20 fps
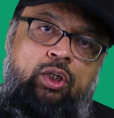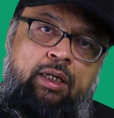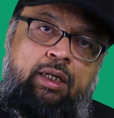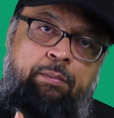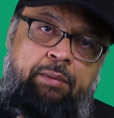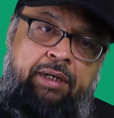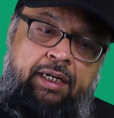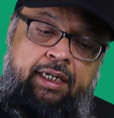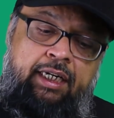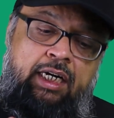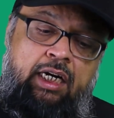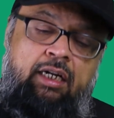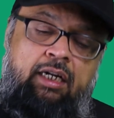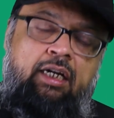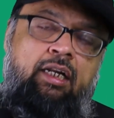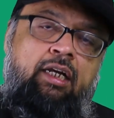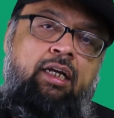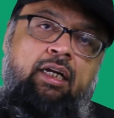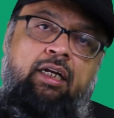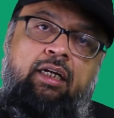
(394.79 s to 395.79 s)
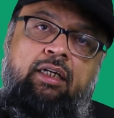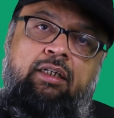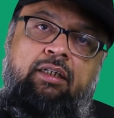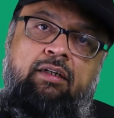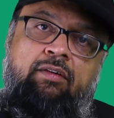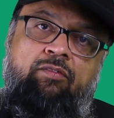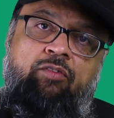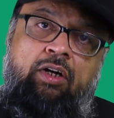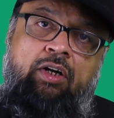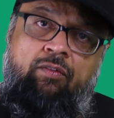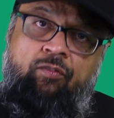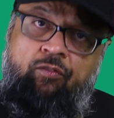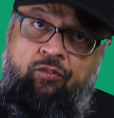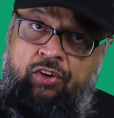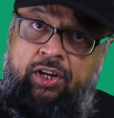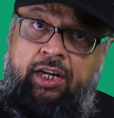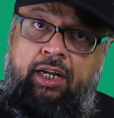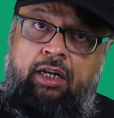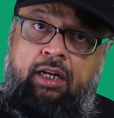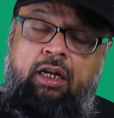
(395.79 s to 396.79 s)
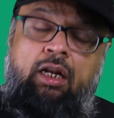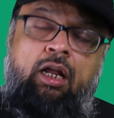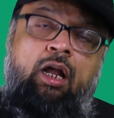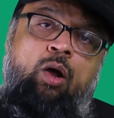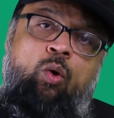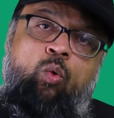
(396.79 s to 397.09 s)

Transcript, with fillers: immediately will feel